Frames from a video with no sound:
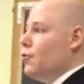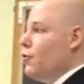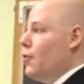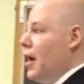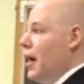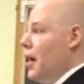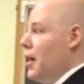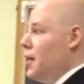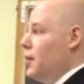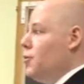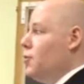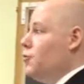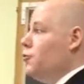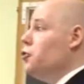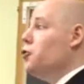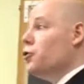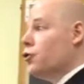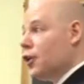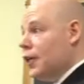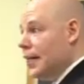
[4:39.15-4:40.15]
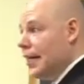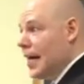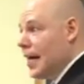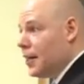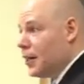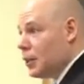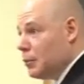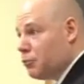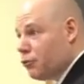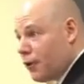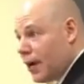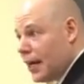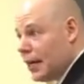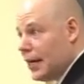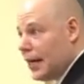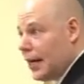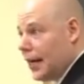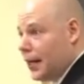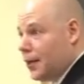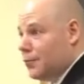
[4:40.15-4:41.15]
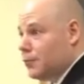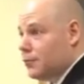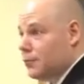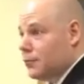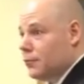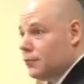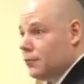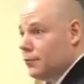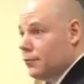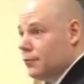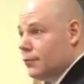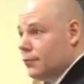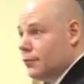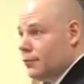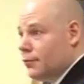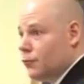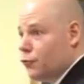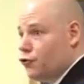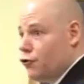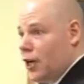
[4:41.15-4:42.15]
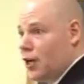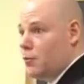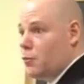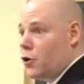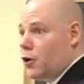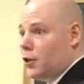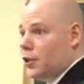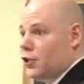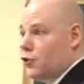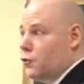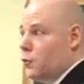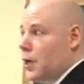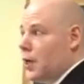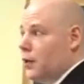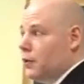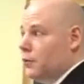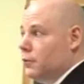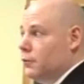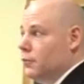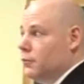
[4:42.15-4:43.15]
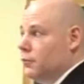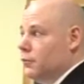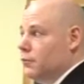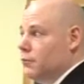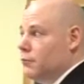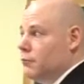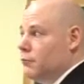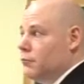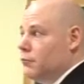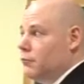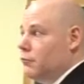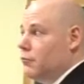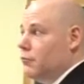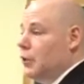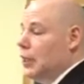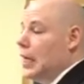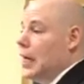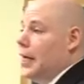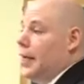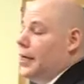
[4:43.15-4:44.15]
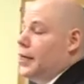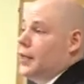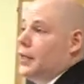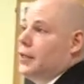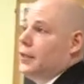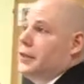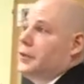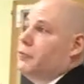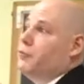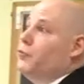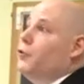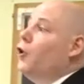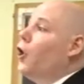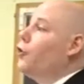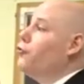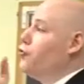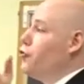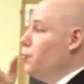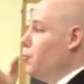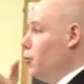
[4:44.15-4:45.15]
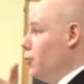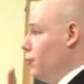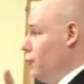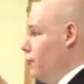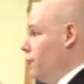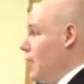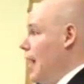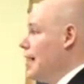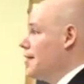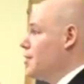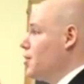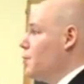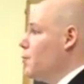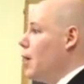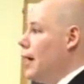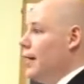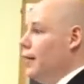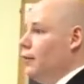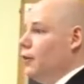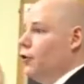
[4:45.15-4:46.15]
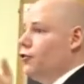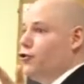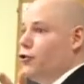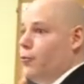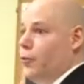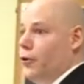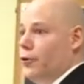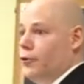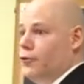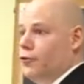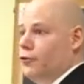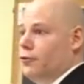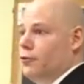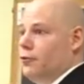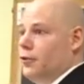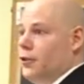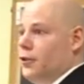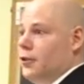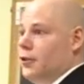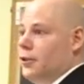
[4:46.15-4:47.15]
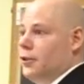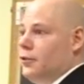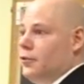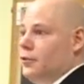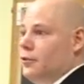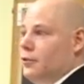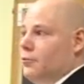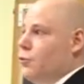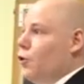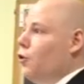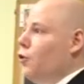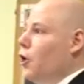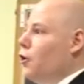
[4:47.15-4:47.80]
then you could get the brand name trademarked as well. Like Lunchables, Oscar Mayer Lunchables. Well,